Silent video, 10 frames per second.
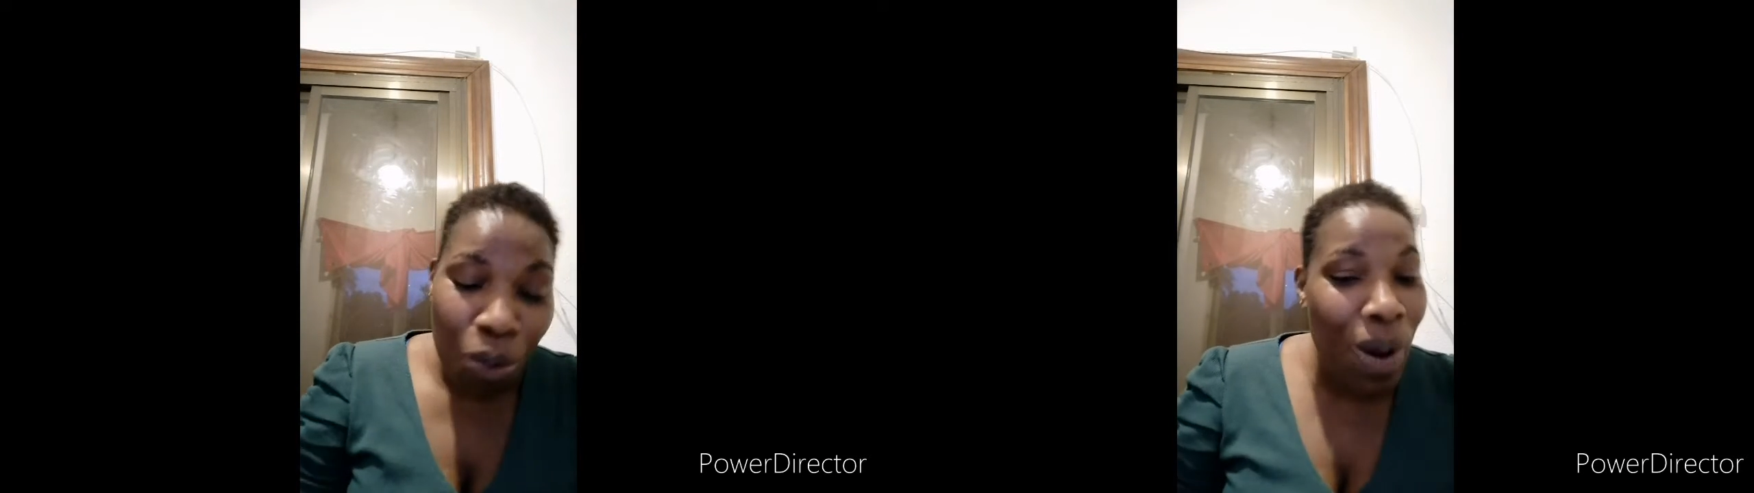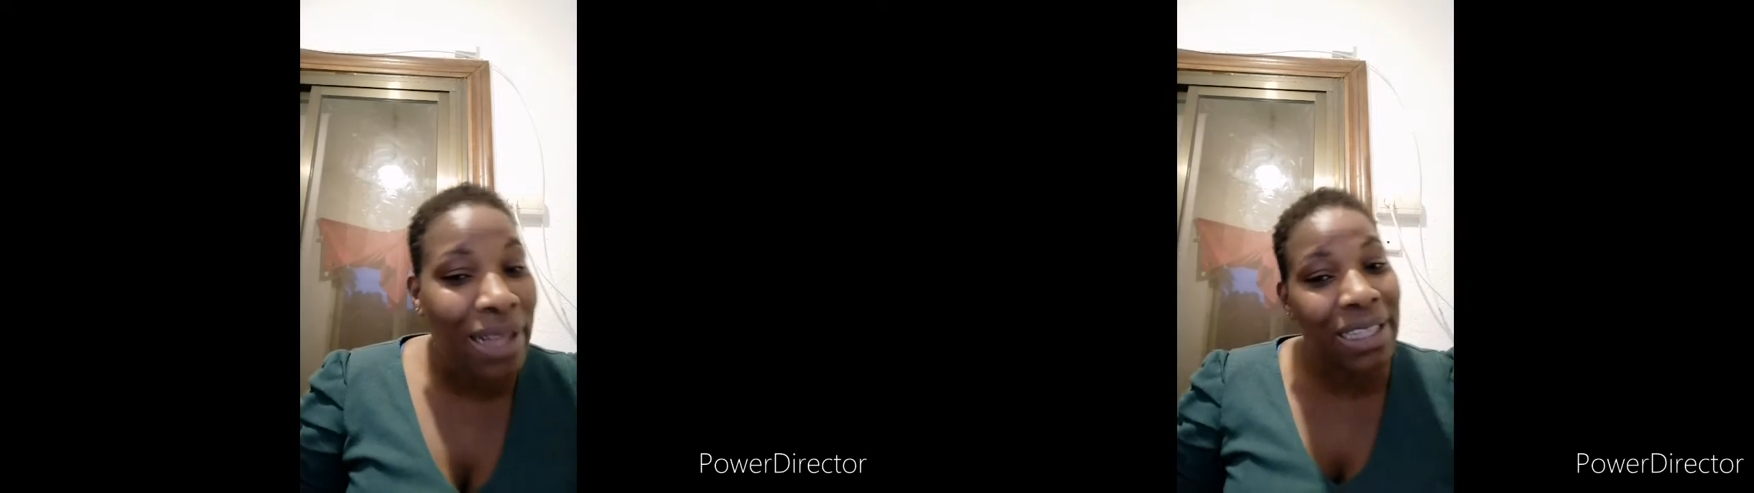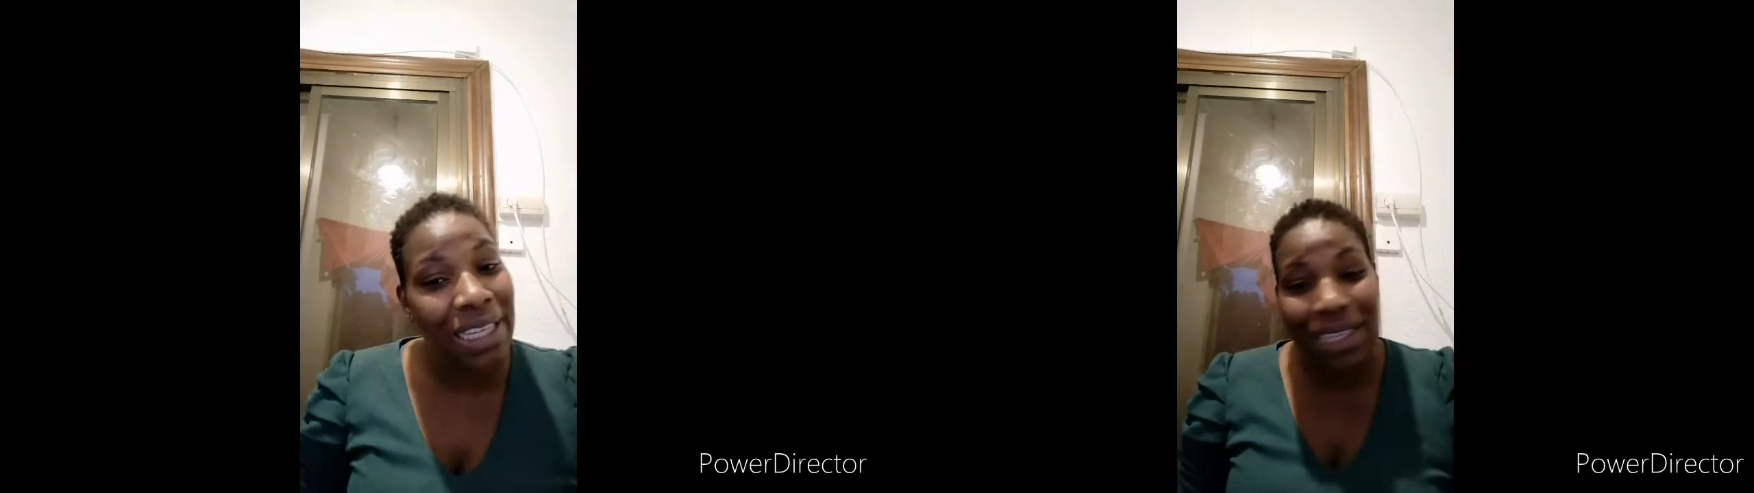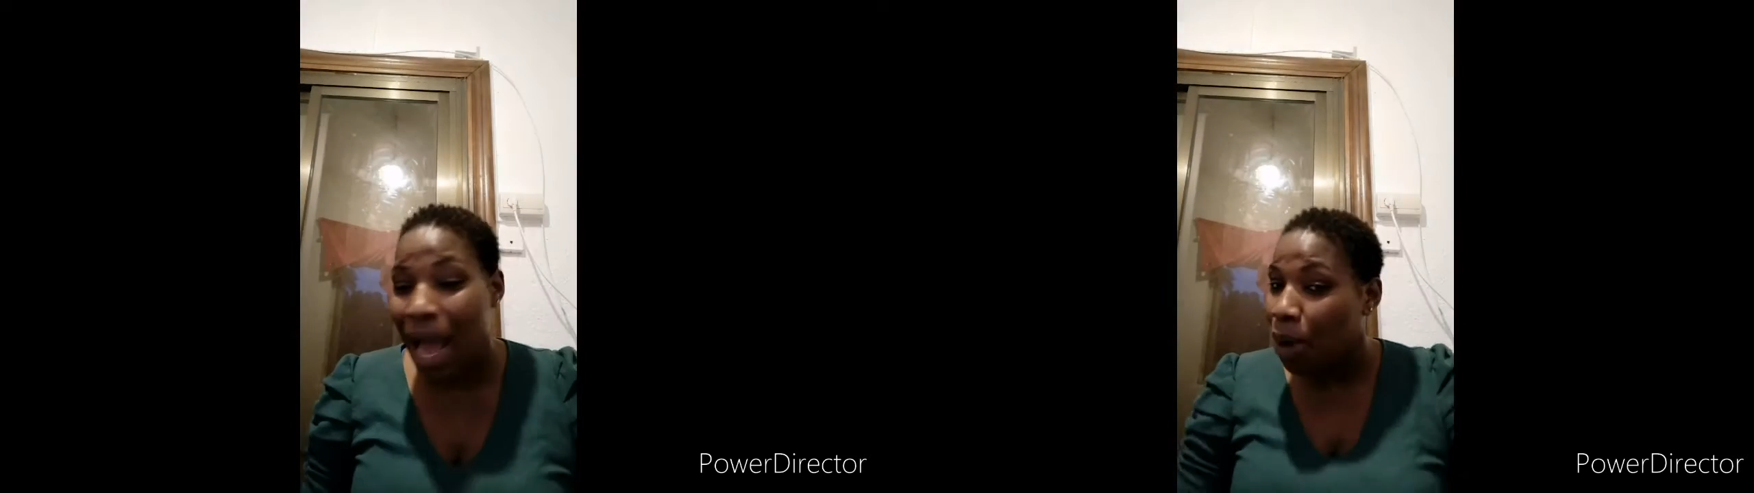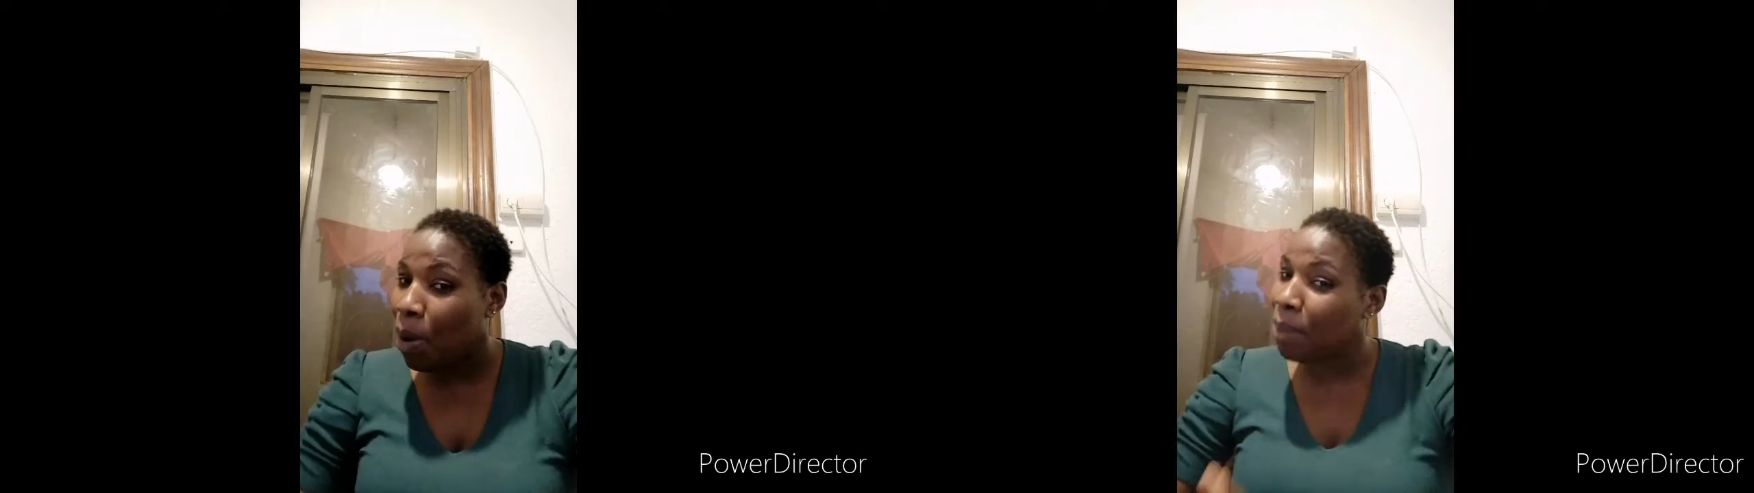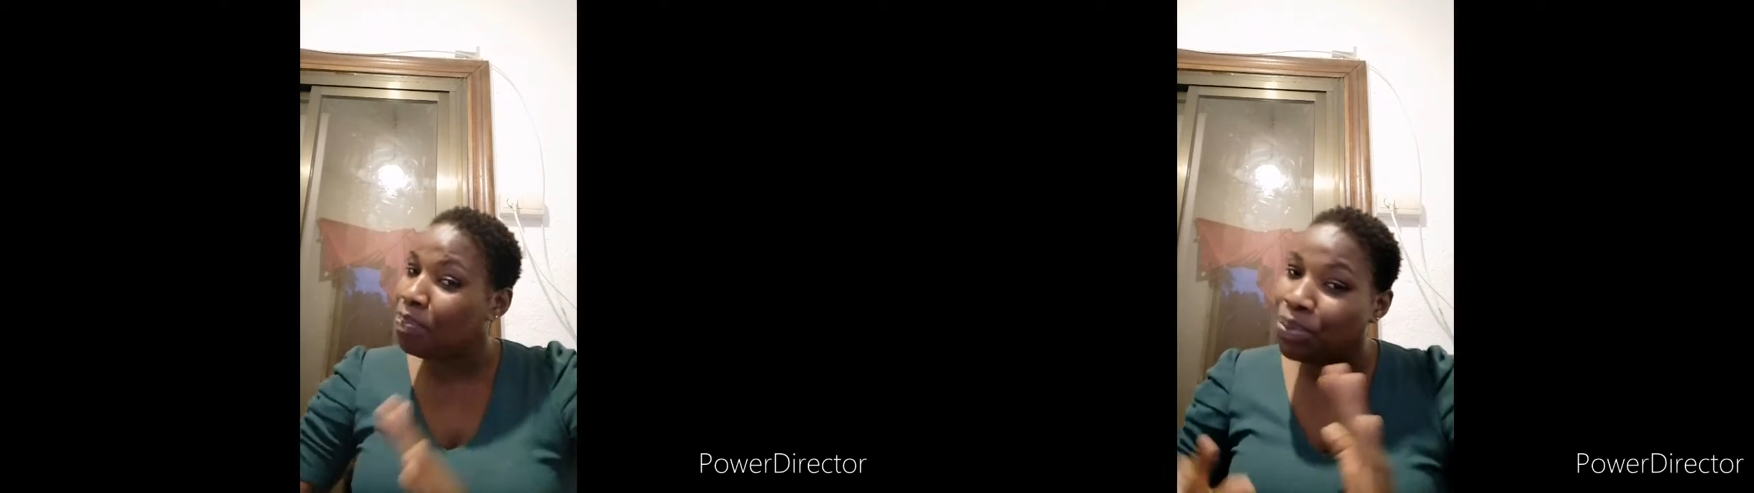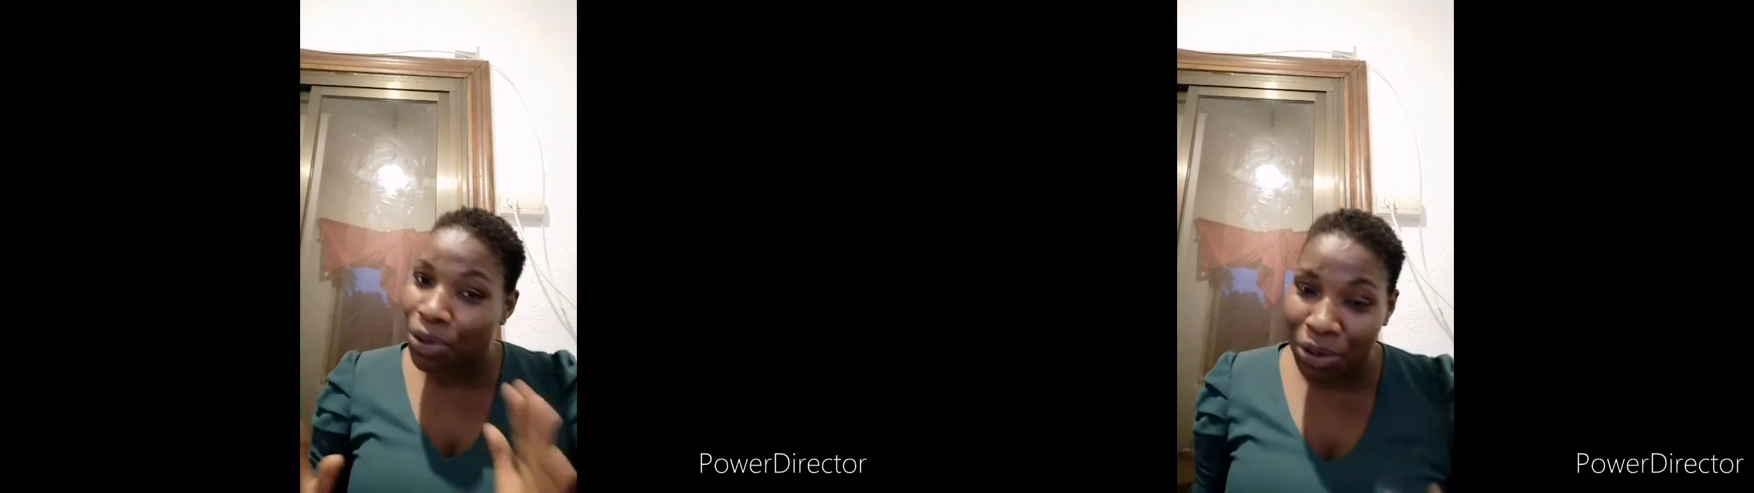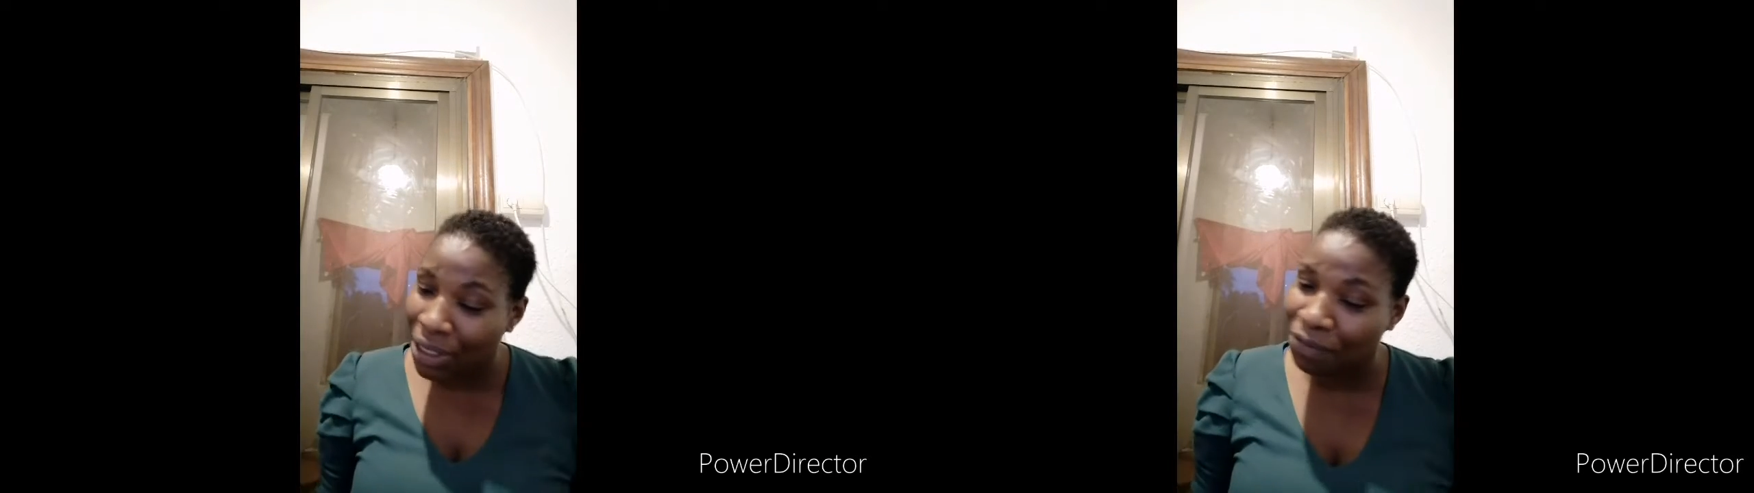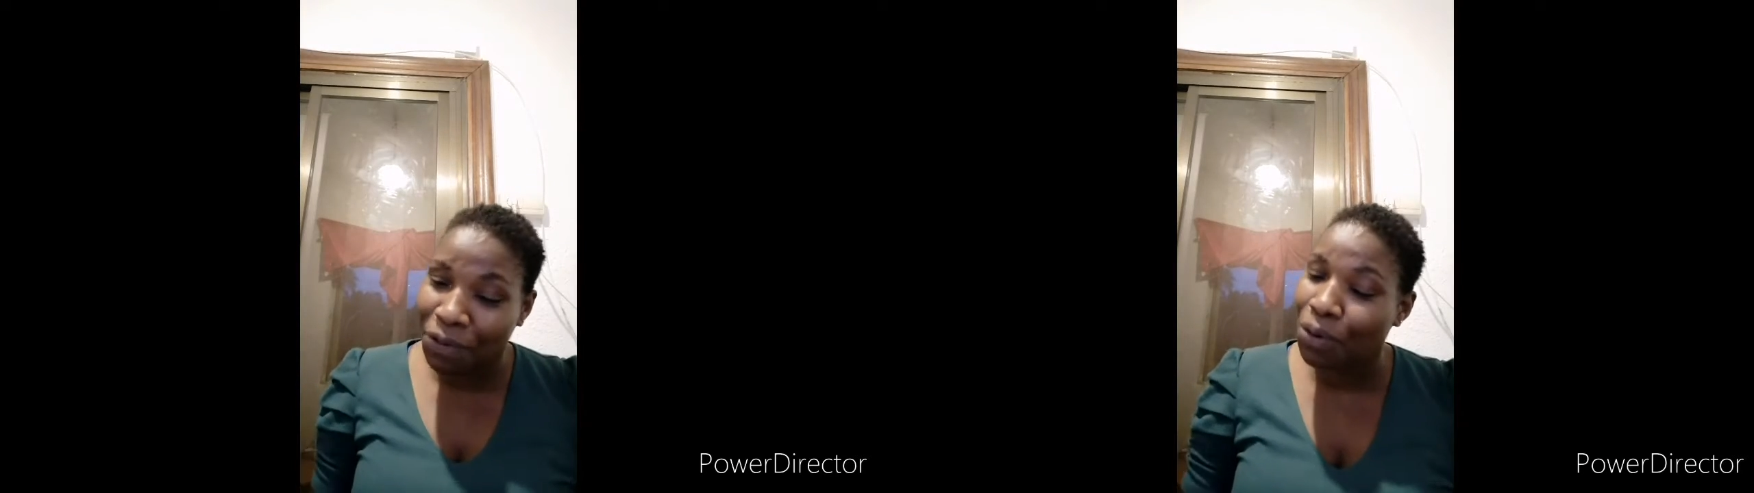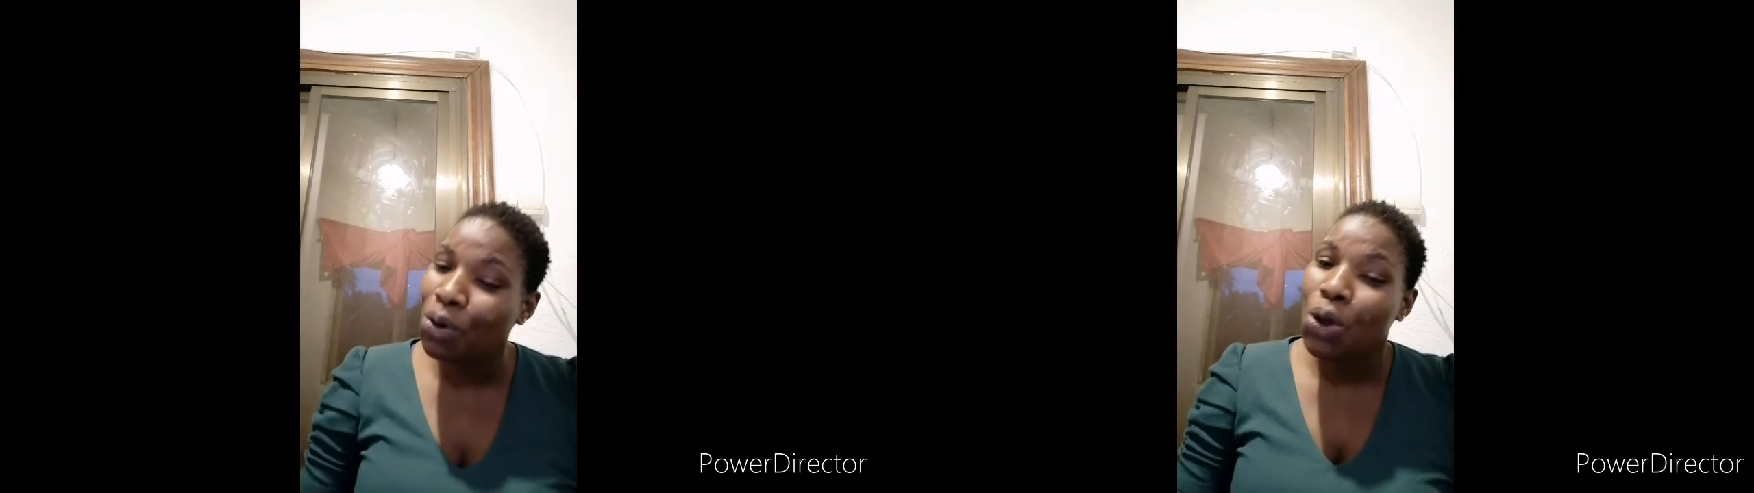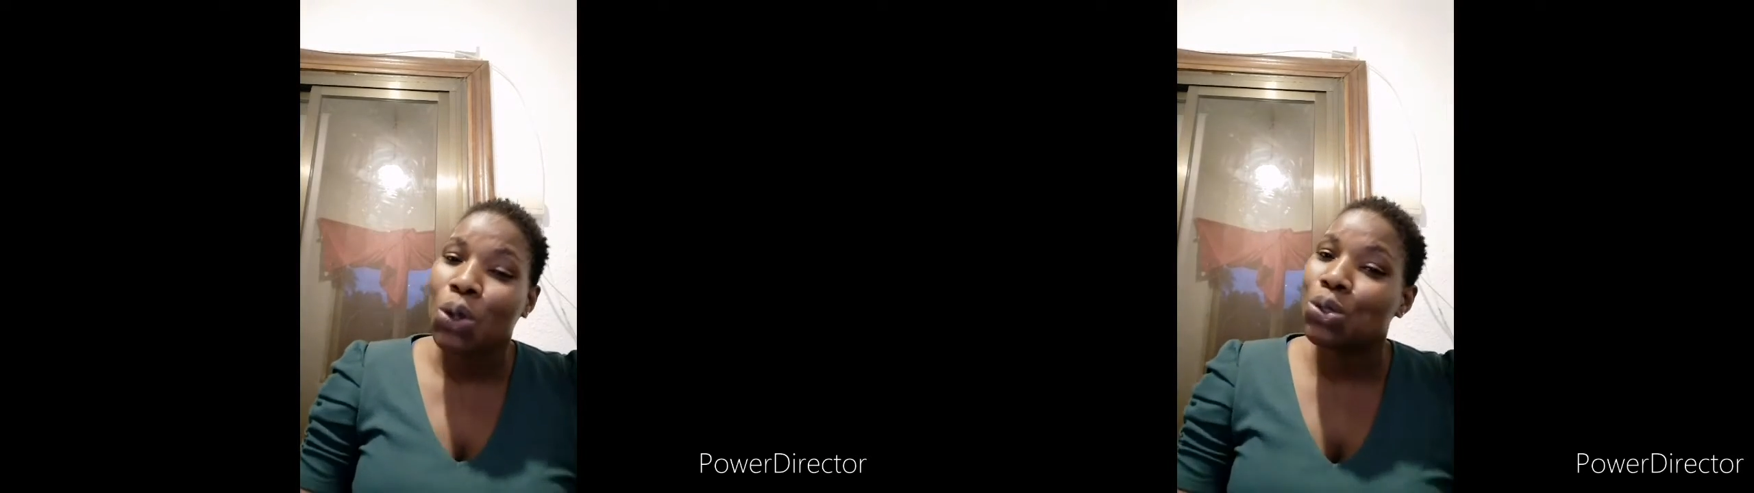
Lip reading: with this our beautiful